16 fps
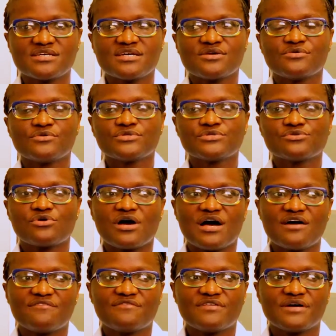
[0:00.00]
We also
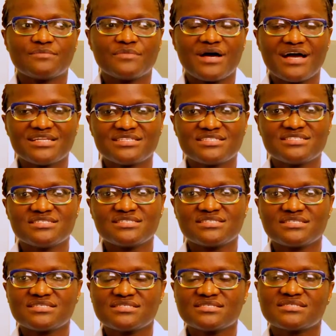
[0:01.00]
have heart
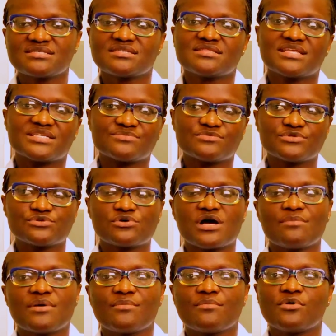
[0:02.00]
disease that may also come
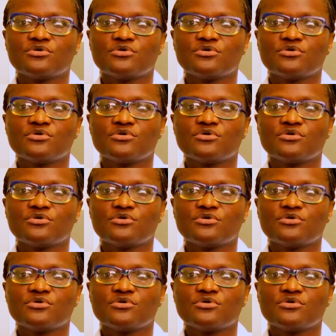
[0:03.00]
about.